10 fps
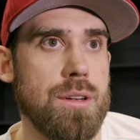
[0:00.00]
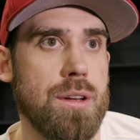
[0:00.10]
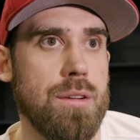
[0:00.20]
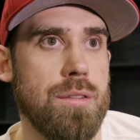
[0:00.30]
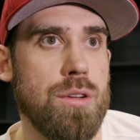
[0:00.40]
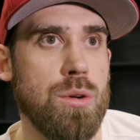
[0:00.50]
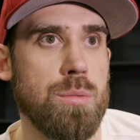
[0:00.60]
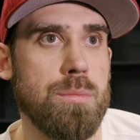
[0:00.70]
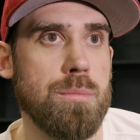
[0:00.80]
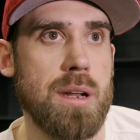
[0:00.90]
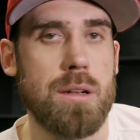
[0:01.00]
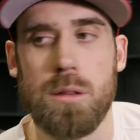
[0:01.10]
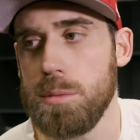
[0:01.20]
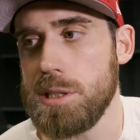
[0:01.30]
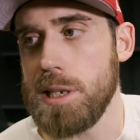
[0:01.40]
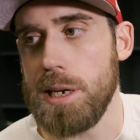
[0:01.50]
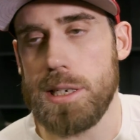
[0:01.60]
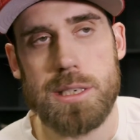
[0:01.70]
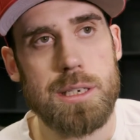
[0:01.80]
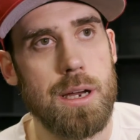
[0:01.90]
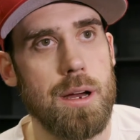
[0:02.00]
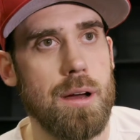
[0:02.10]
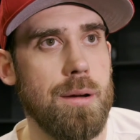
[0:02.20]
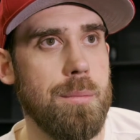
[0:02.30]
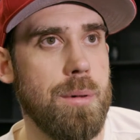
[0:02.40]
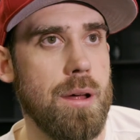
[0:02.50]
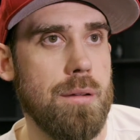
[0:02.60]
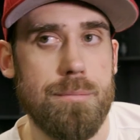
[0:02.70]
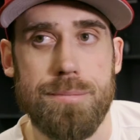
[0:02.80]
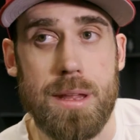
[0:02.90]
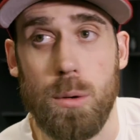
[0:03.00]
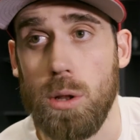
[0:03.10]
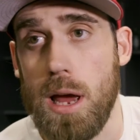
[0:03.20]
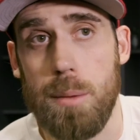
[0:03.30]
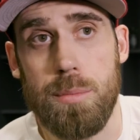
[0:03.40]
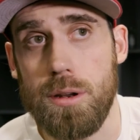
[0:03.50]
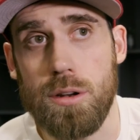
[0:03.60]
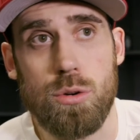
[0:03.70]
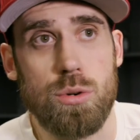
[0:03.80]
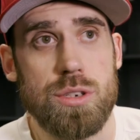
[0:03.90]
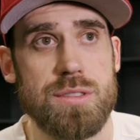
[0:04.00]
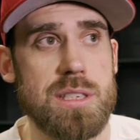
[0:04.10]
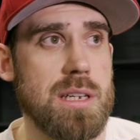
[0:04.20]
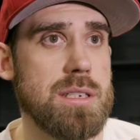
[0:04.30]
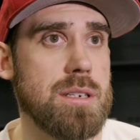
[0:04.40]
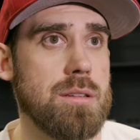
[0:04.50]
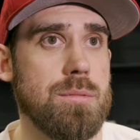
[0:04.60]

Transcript: a, a, few mental mistakes, uh, but that will happen in the course of a season.